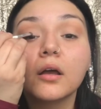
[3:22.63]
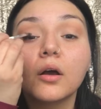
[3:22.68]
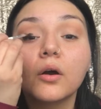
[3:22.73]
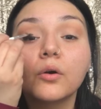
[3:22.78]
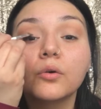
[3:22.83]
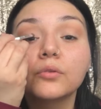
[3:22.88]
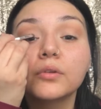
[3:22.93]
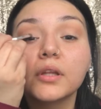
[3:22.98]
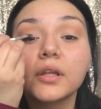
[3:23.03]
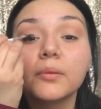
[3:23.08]

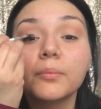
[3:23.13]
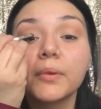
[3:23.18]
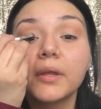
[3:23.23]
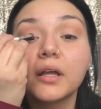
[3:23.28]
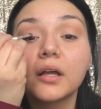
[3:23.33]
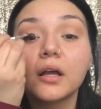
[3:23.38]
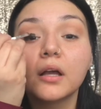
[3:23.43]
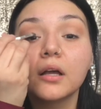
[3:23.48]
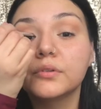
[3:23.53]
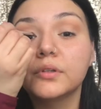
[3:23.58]
Only
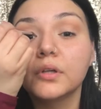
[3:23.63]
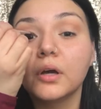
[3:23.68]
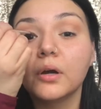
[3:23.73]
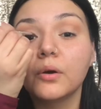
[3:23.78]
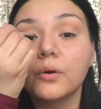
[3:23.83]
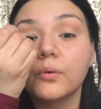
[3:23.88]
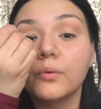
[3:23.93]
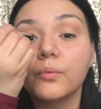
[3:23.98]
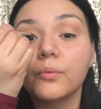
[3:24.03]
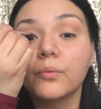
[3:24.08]
because I
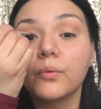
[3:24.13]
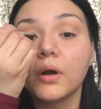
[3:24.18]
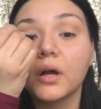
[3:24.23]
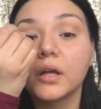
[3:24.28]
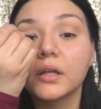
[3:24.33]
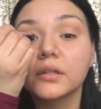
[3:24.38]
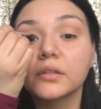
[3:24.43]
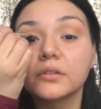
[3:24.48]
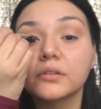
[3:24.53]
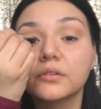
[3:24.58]
don't
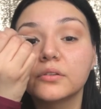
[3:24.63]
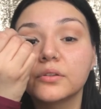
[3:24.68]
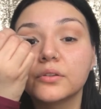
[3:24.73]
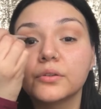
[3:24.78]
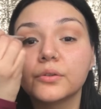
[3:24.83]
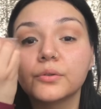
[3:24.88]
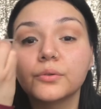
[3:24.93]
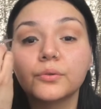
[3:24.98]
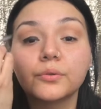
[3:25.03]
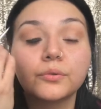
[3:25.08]
want
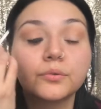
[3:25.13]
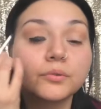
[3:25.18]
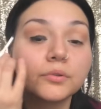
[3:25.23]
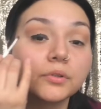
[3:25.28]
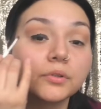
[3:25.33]
to